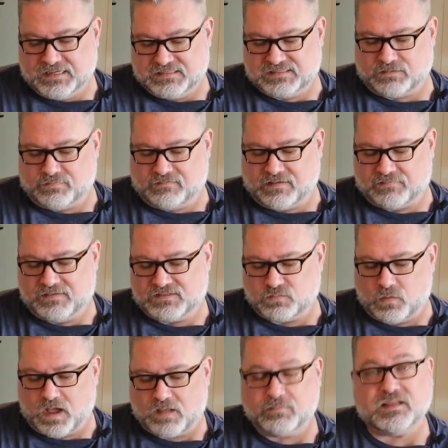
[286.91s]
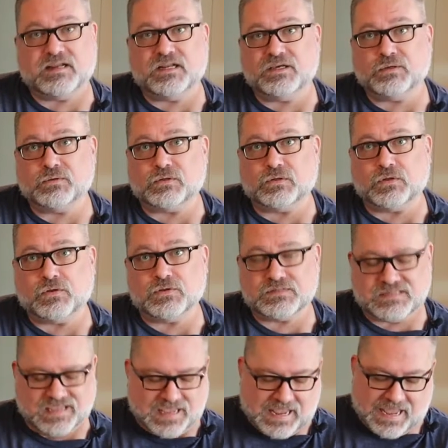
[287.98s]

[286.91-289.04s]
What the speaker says: So we've got these wobbly doodles,